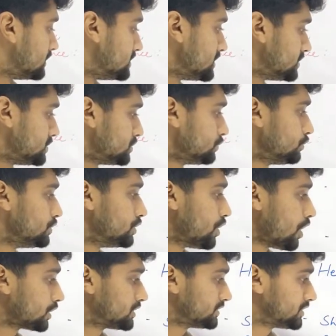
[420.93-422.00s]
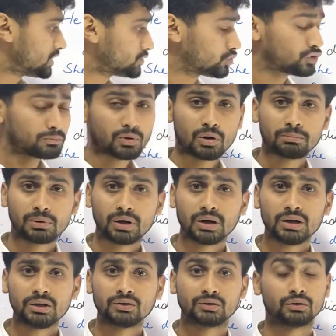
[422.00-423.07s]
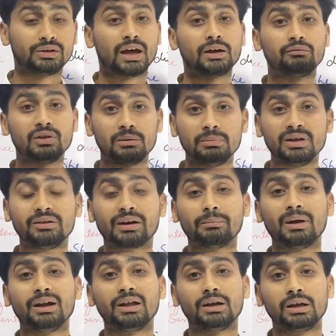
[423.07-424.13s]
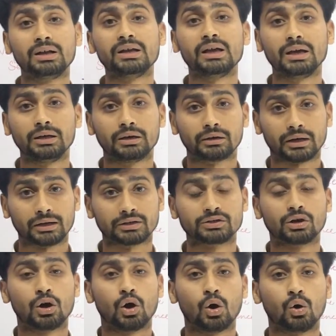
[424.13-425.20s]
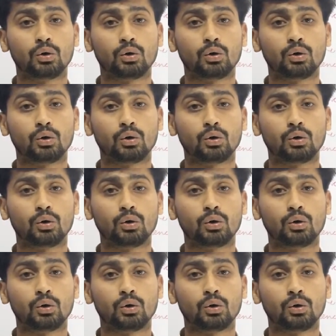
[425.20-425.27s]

did you lock the door properly? So that will be grammatically incorrect.